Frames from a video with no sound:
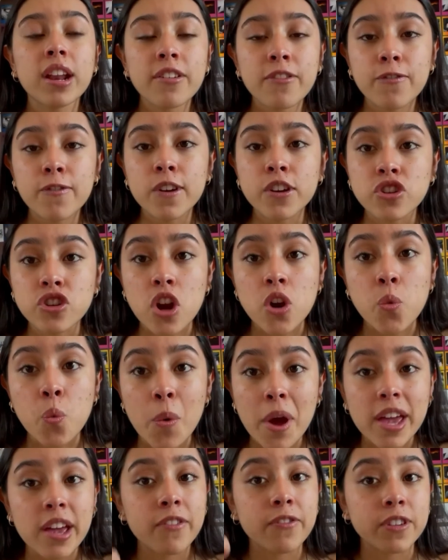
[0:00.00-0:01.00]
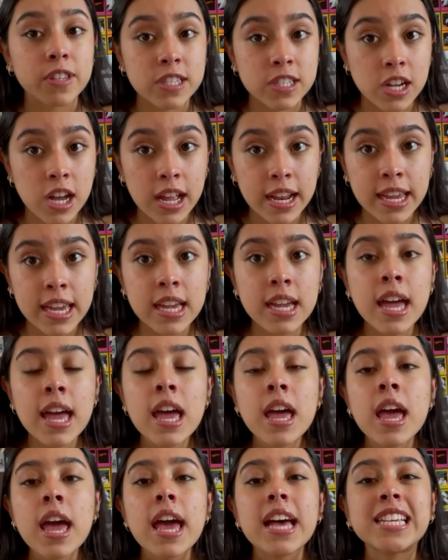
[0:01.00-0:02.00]
efficient way of studying,
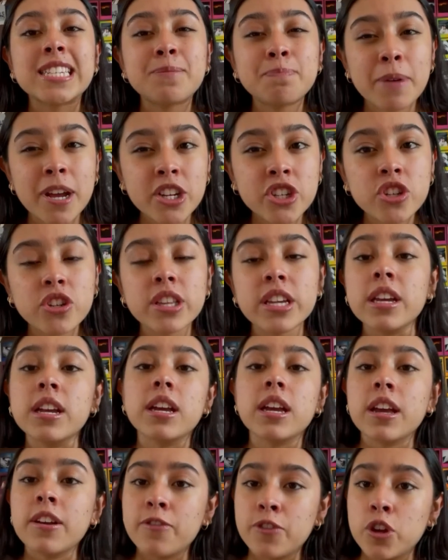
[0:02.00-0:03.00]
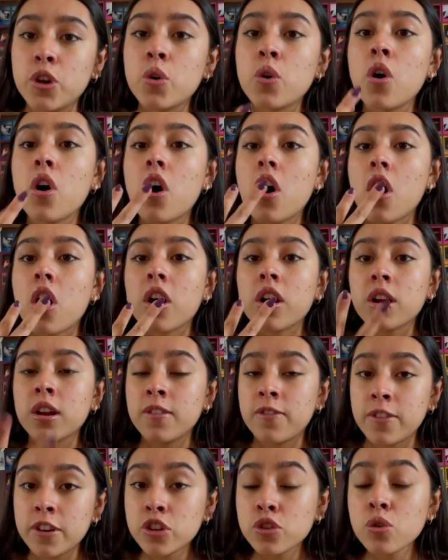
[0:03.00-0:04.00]
especially if you are a
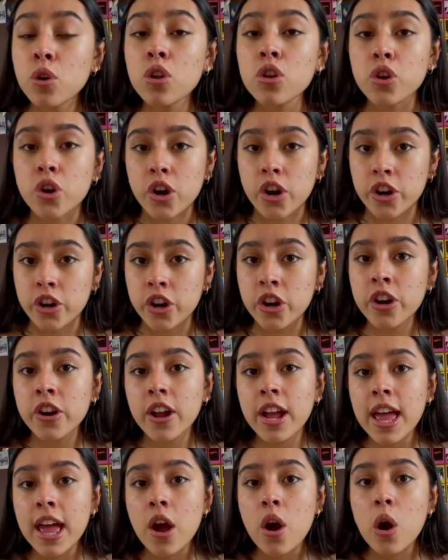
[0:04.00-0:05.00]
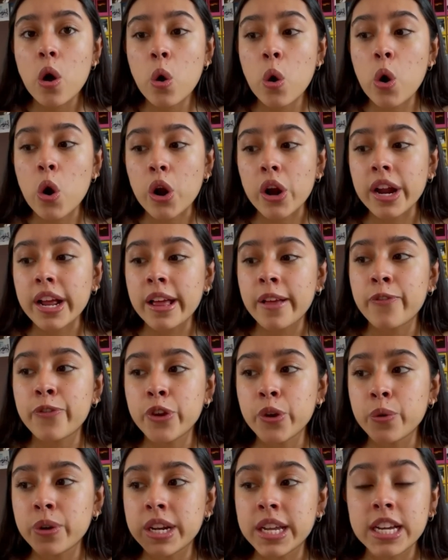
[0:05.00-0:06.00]
visual learner or if
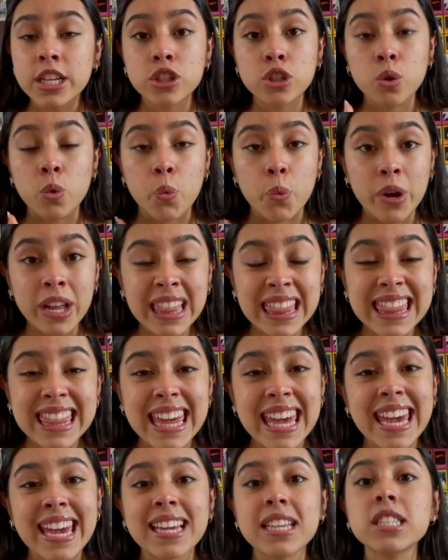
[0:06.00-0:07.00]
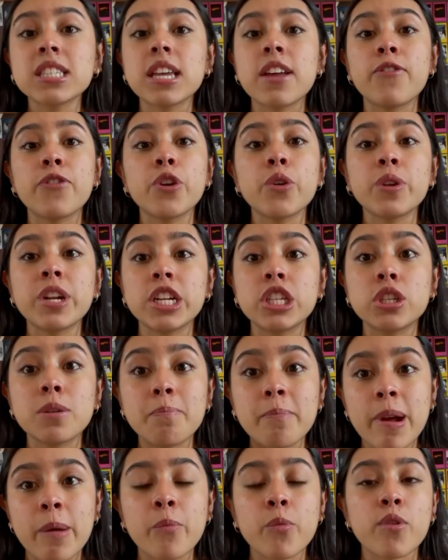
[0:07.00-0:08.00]
you need to read things, if you need to
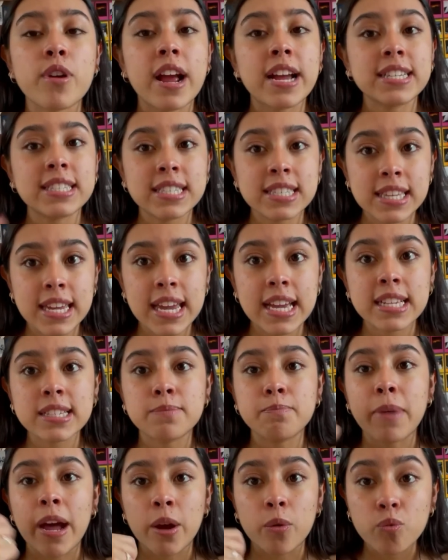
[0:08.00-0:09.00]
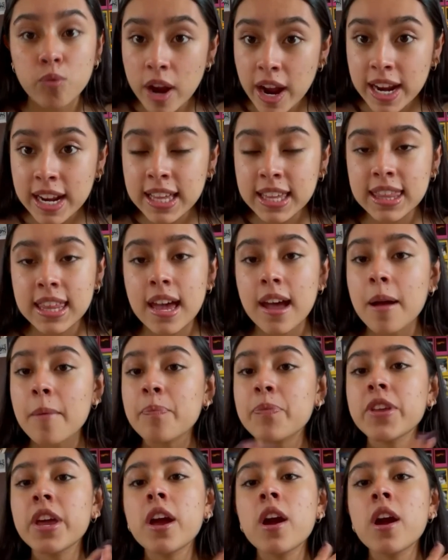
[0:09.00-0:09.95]
memorize things by writing them,